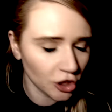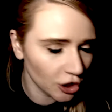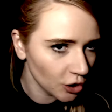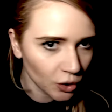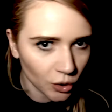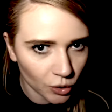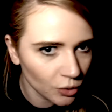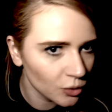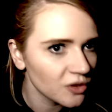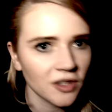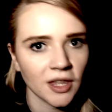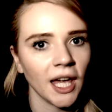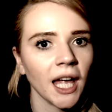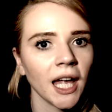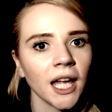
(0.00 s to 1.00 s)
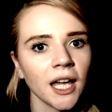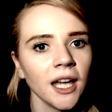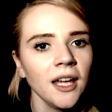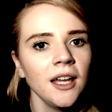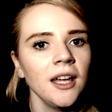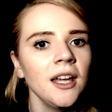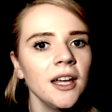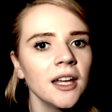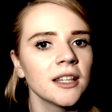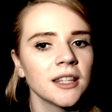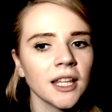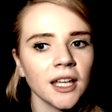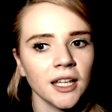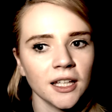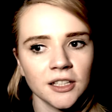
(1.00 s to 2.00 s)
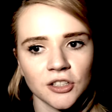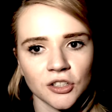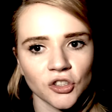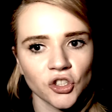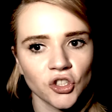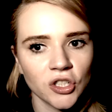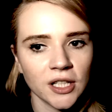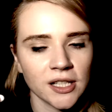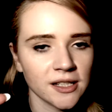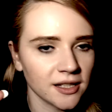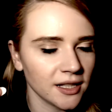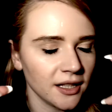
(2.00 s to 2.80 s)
huge thing that just is